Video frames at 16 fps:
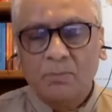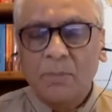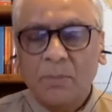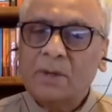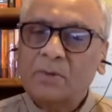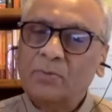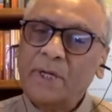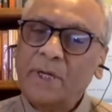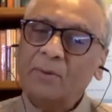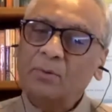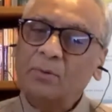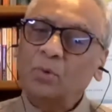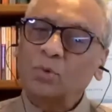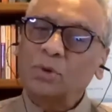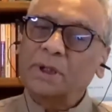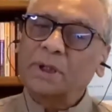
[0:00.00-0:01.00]
But we
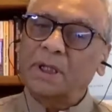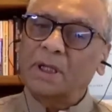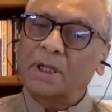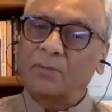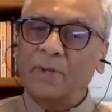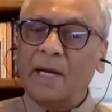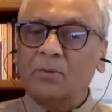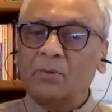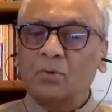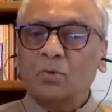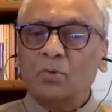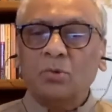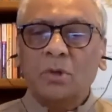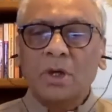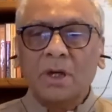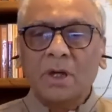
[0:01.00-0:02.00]
have to we have
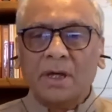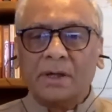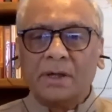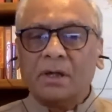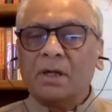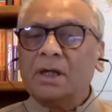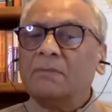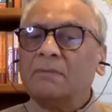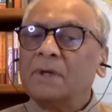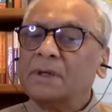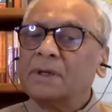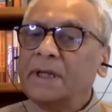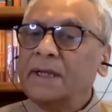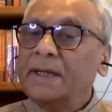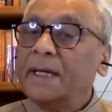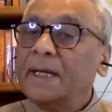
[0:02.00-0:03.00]
to turn our
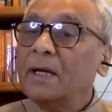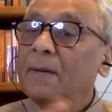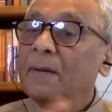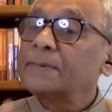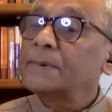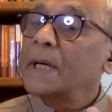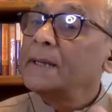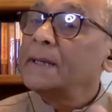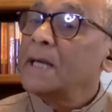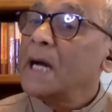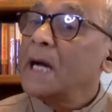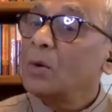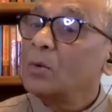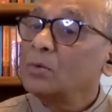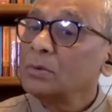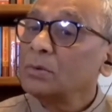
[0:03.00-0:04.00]
thinking upside
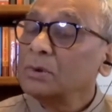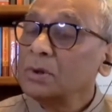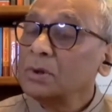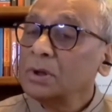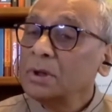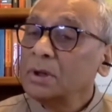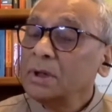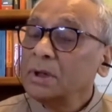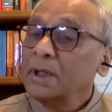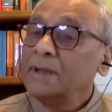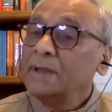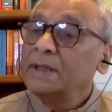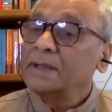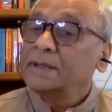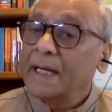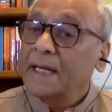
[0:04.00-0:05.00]
down in
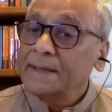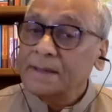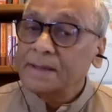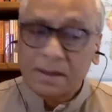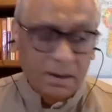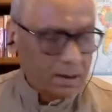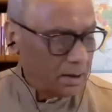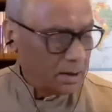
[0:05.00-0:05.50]
the sense